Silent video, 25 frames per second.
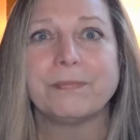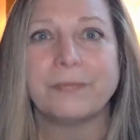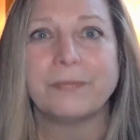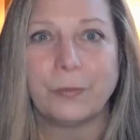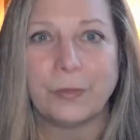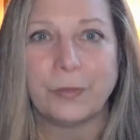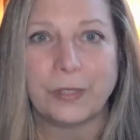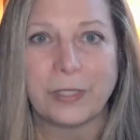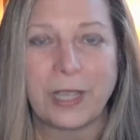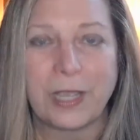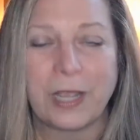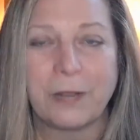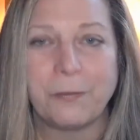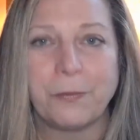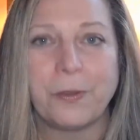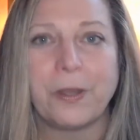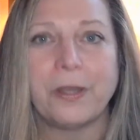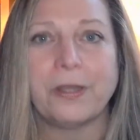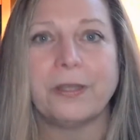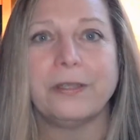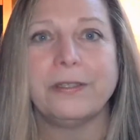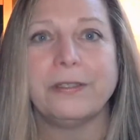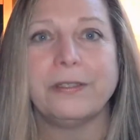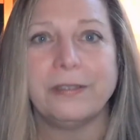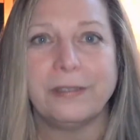with
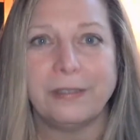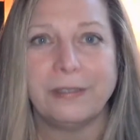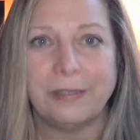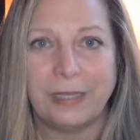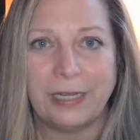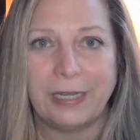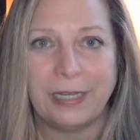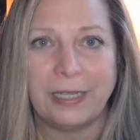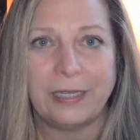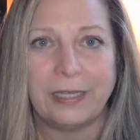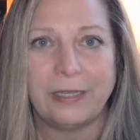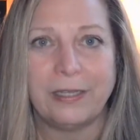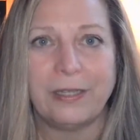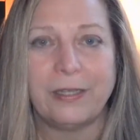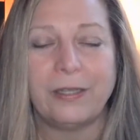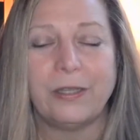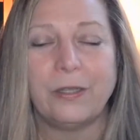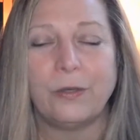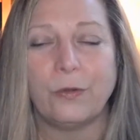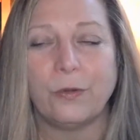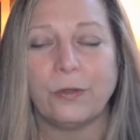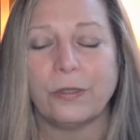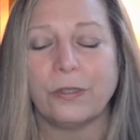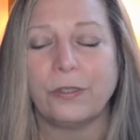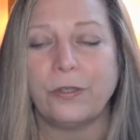Chiron and the
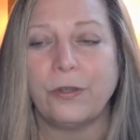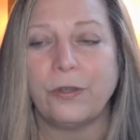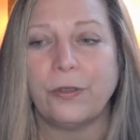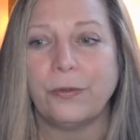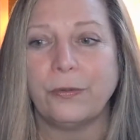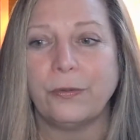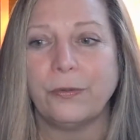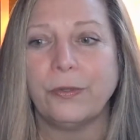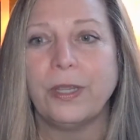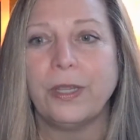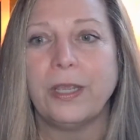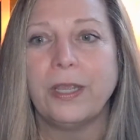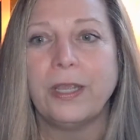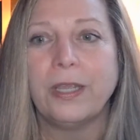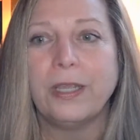North Node.